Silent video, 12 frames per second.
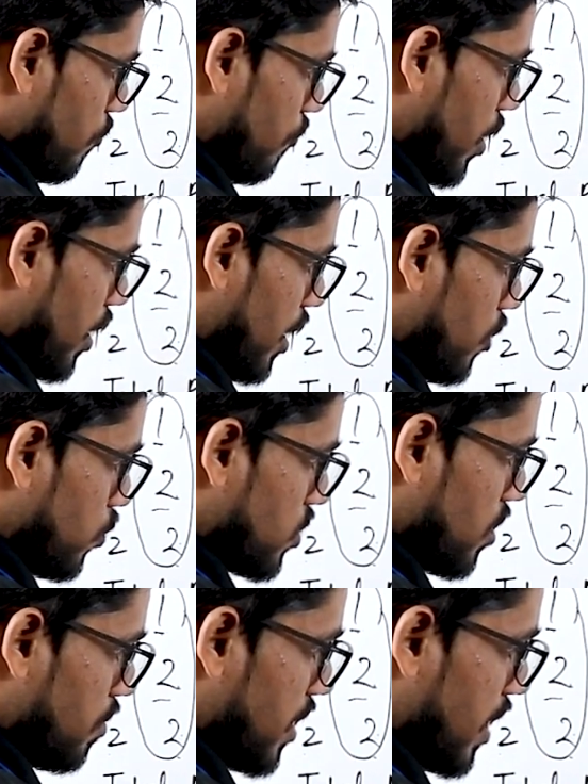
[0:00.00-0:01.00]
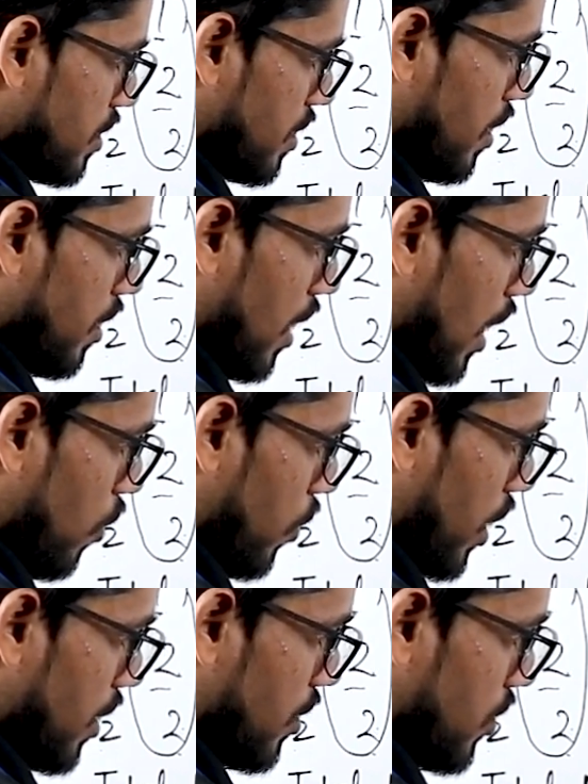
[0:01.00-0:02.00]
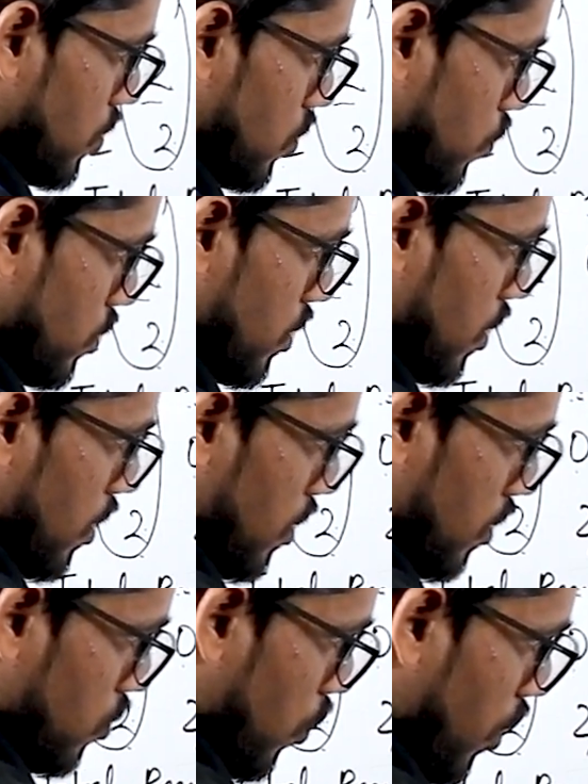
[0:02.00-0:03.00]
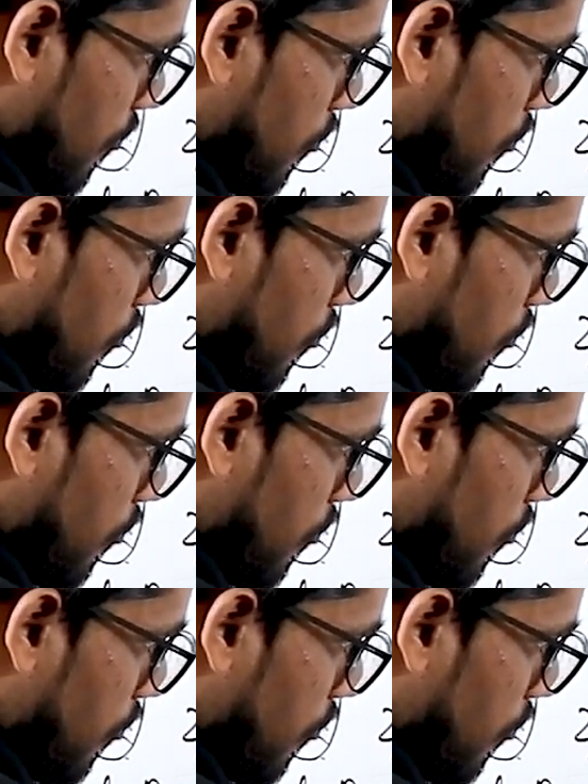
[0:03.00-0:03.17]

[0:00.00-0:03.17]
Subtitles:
we need to subtract the allocated resource. So if